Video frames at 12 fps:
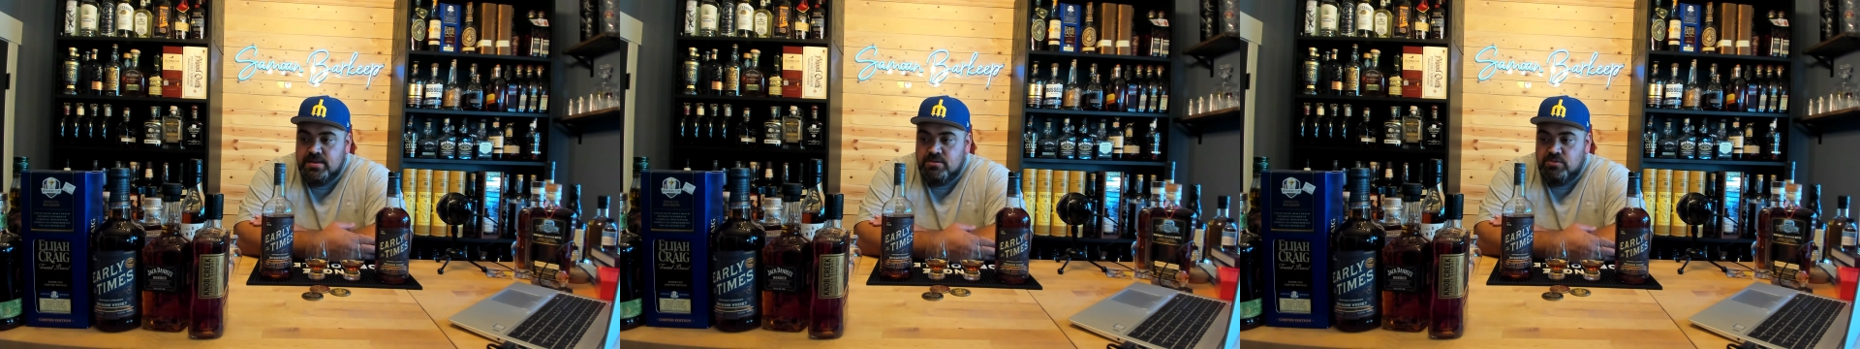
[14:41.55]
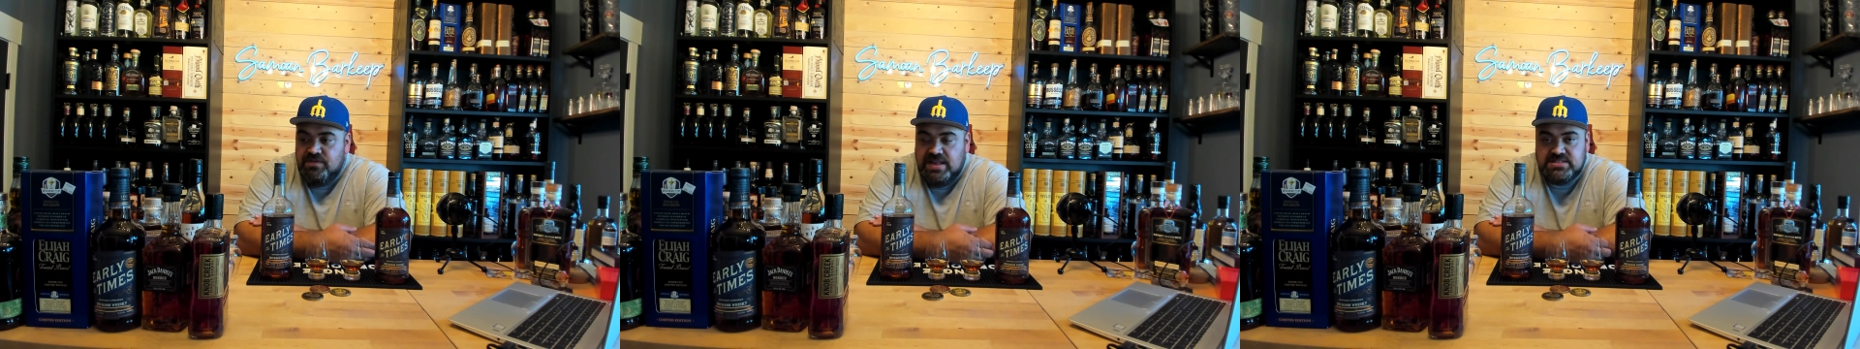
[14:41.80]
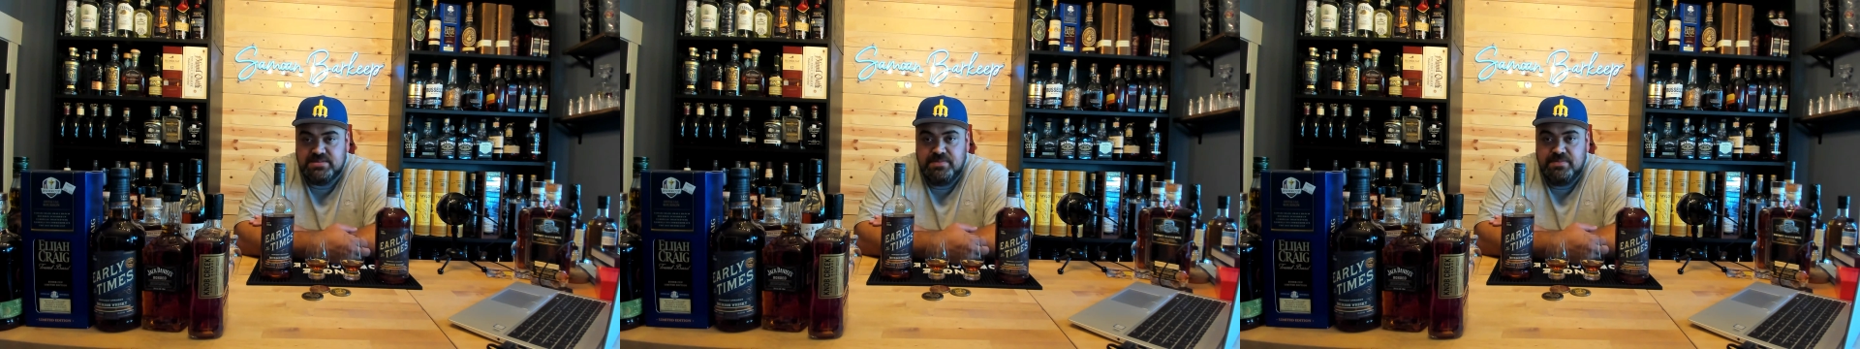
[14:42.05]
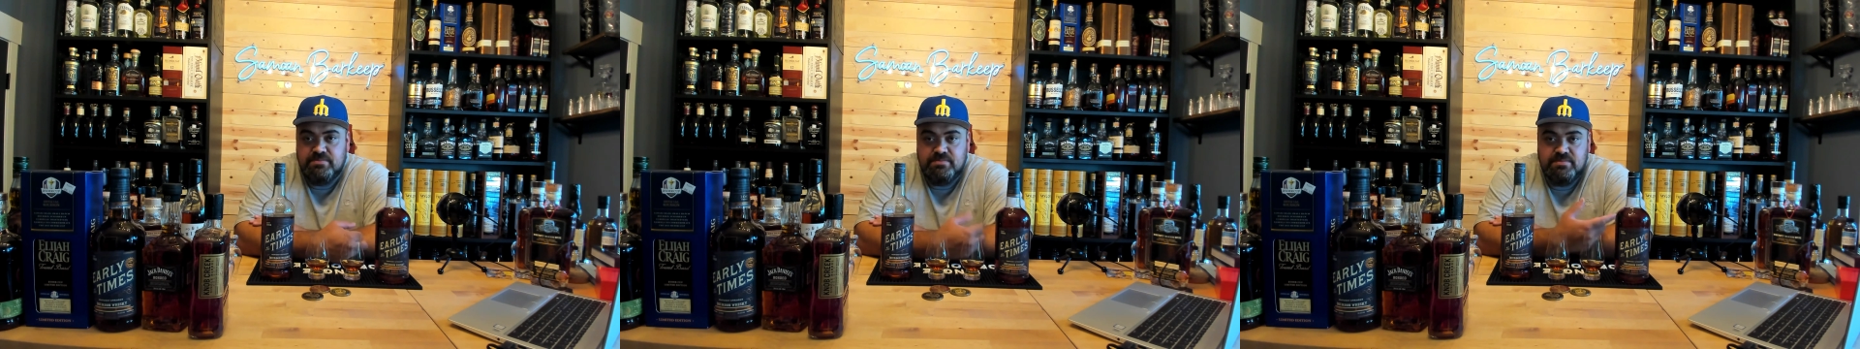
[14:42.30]
we've had
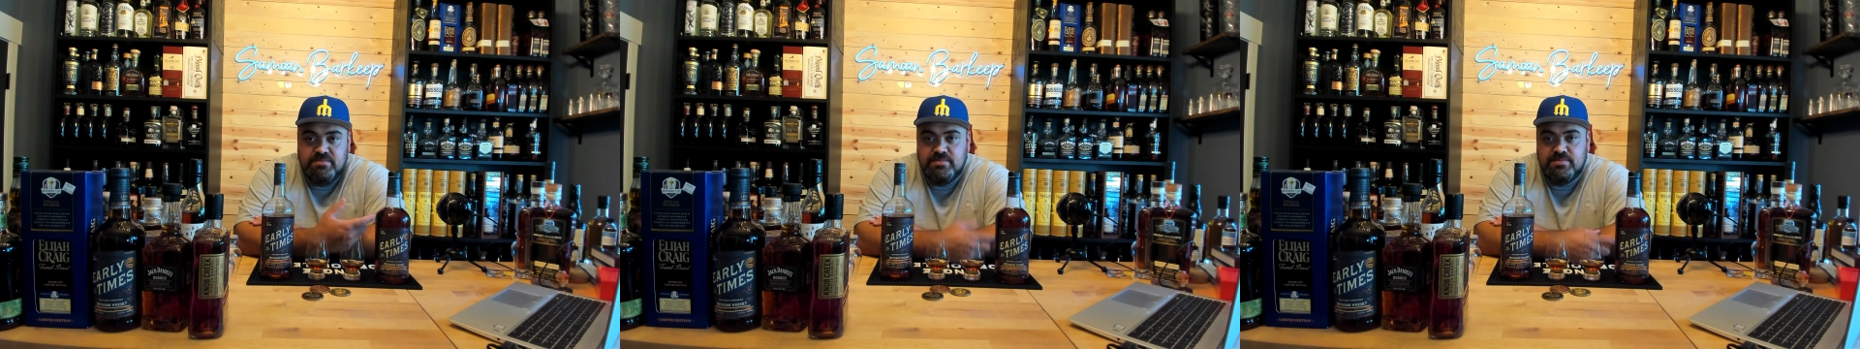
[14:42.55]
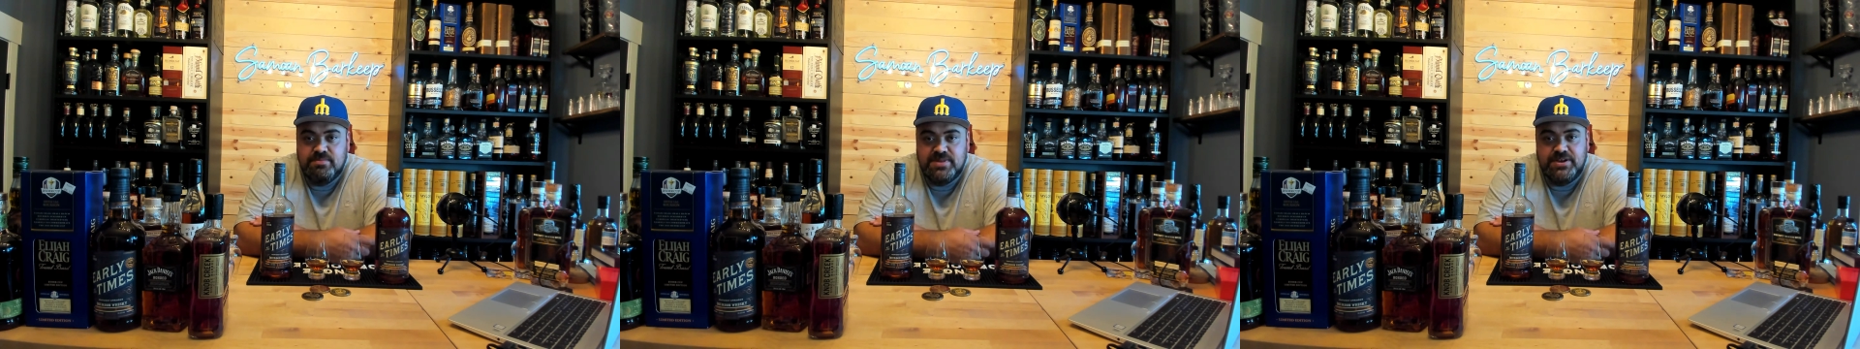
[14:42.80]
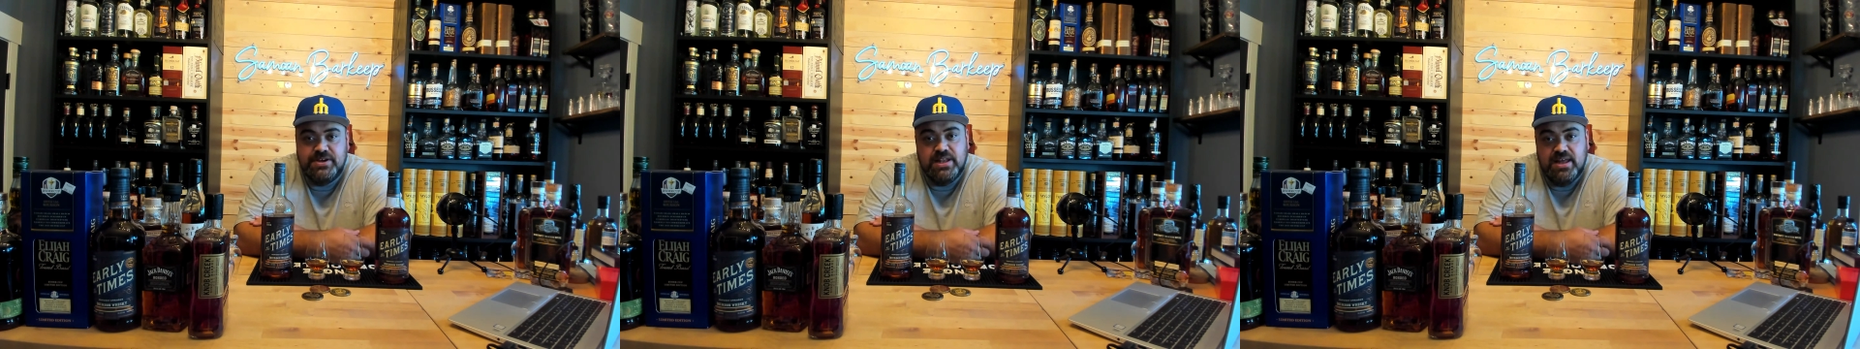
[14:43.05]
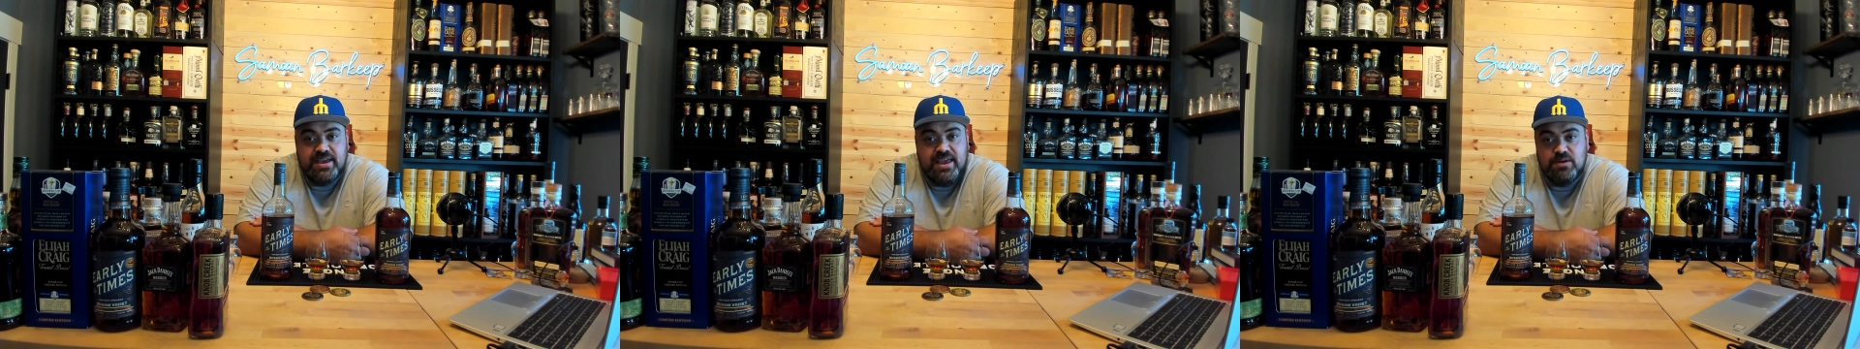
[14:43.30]
some good
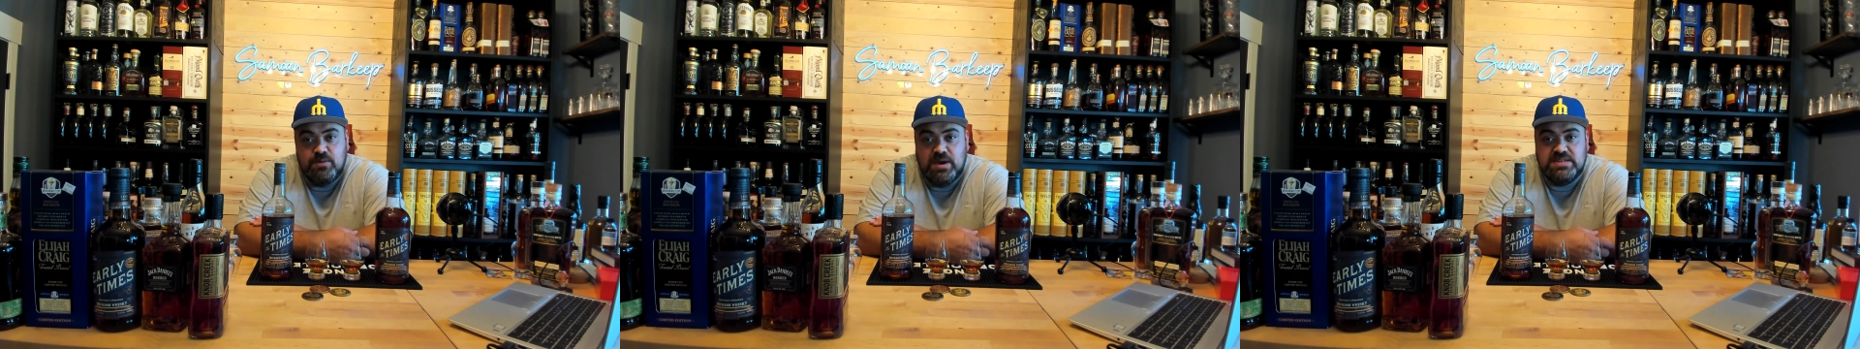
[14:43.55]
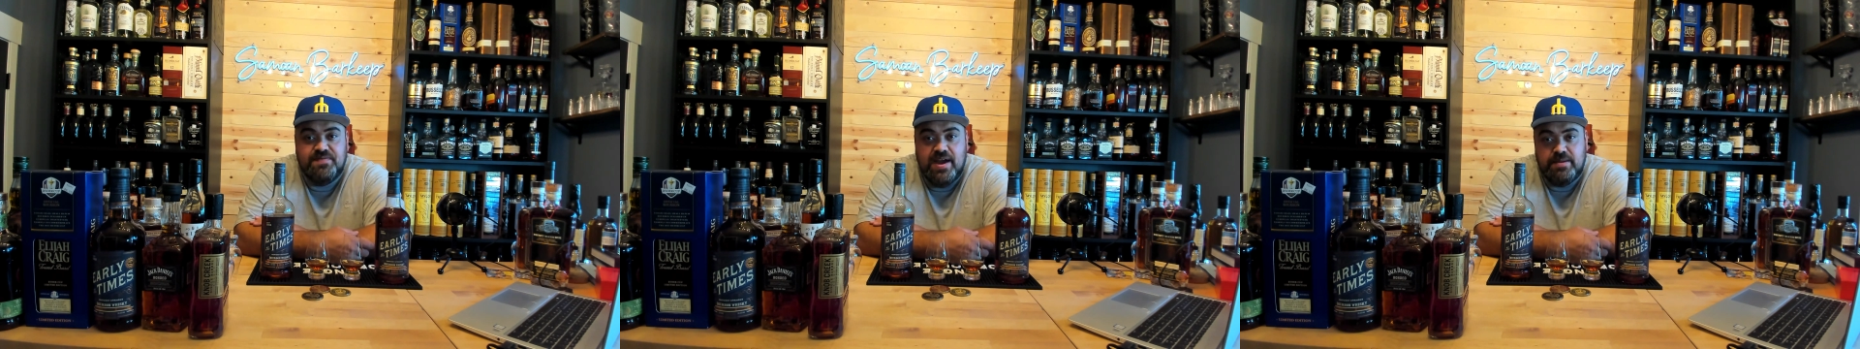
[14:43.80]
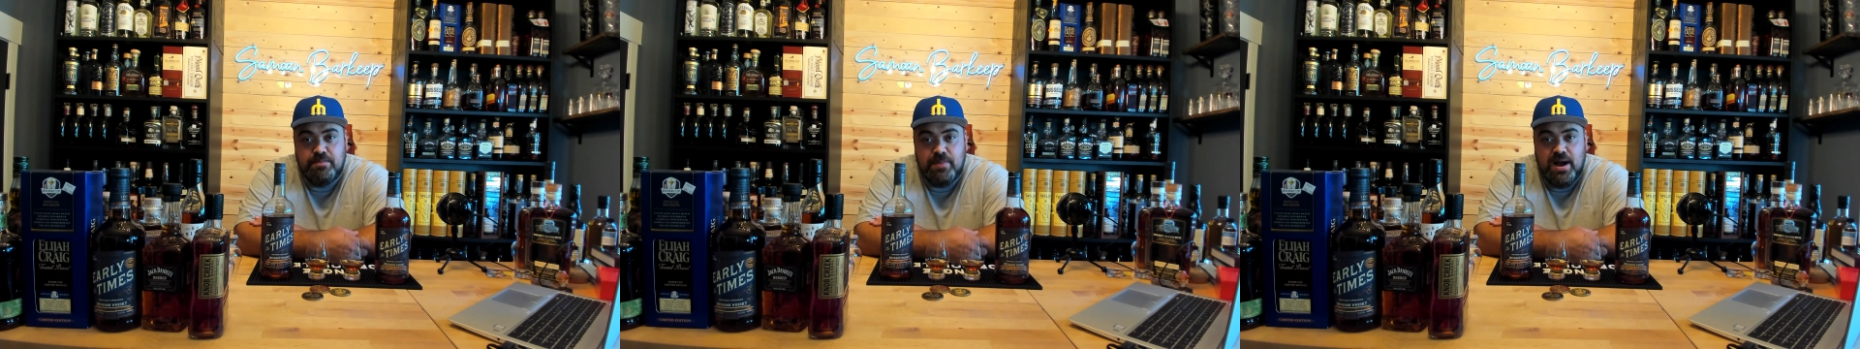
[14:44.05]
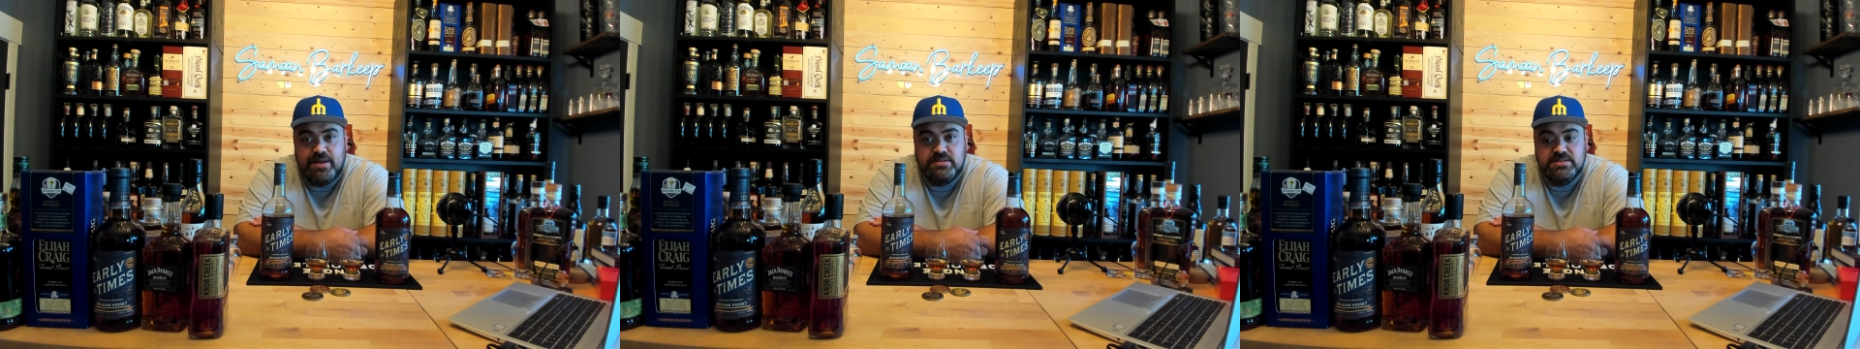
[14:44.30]
luck anyways finding
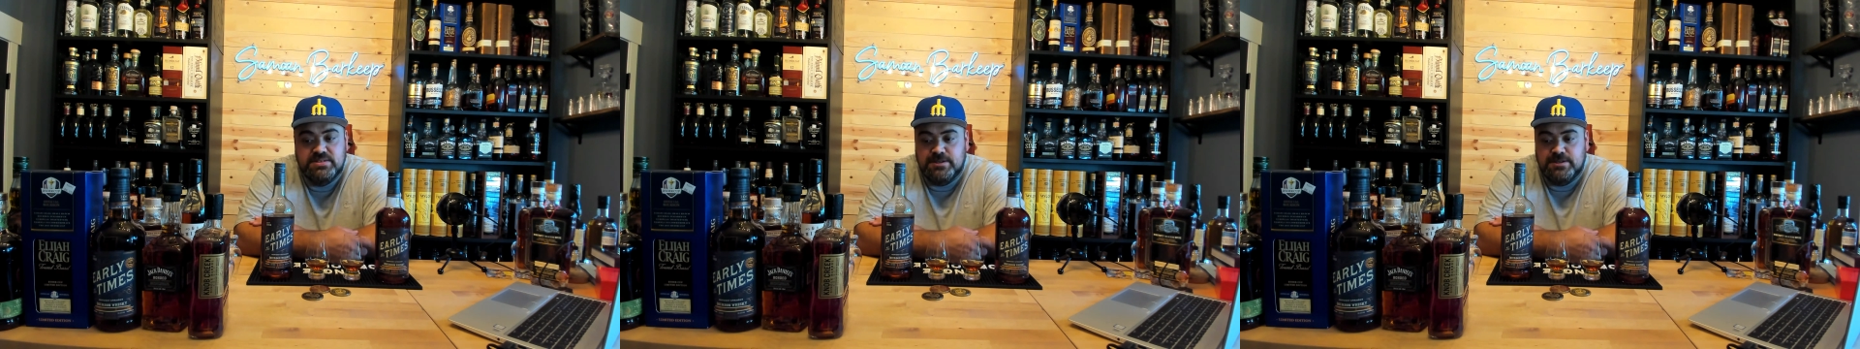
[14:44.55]
bottles.